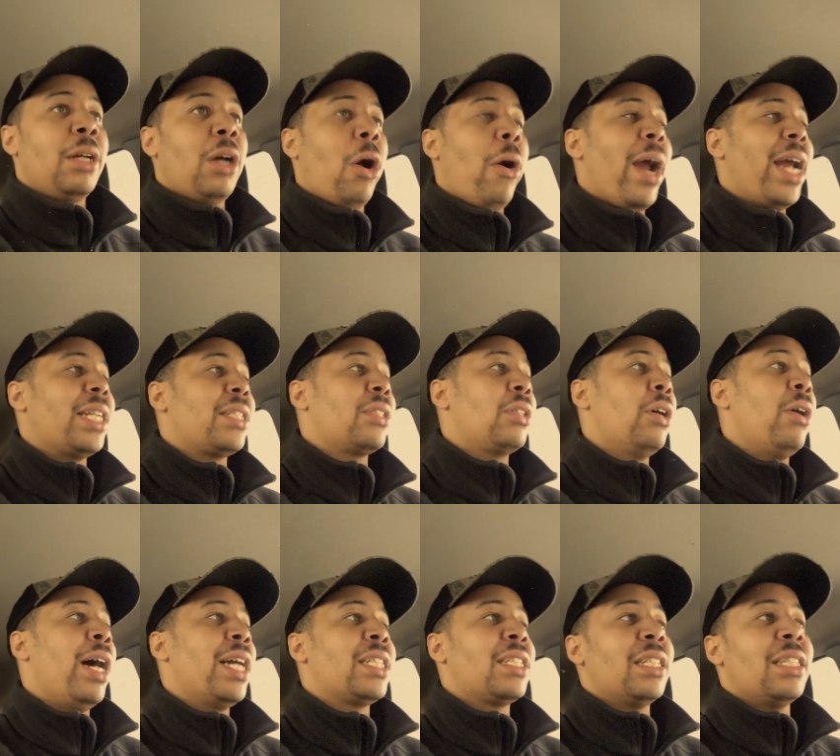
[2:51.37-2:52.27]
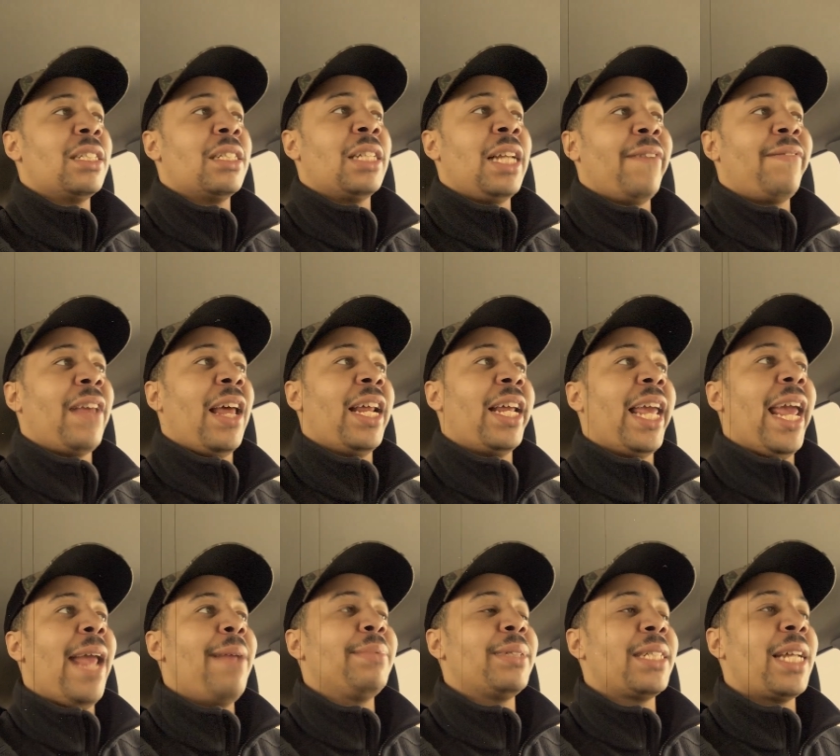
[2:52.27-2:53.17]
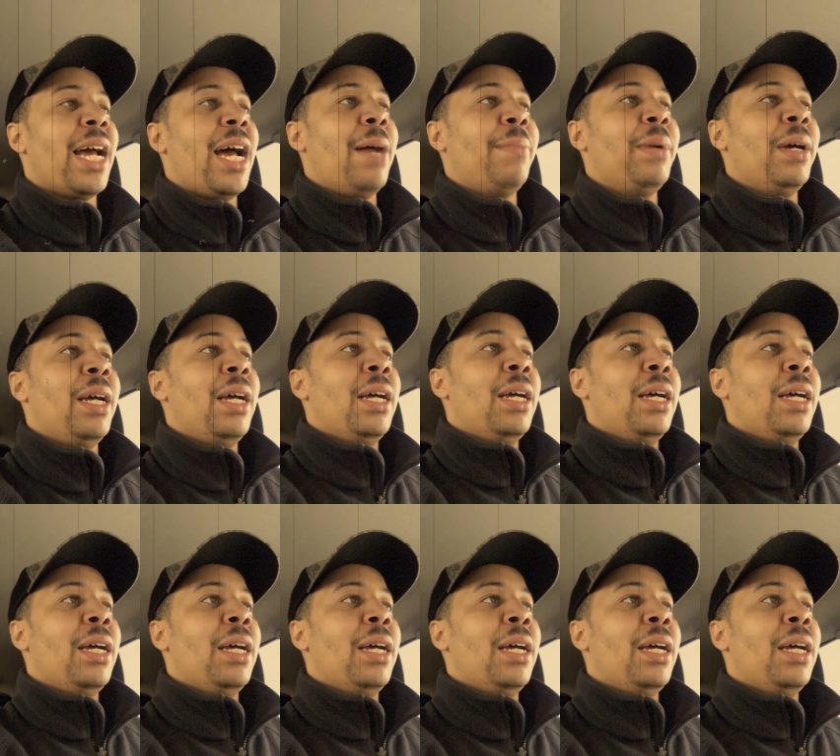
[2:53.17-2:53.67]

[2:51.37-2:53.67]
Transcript: All right, so I just left out of GameStop,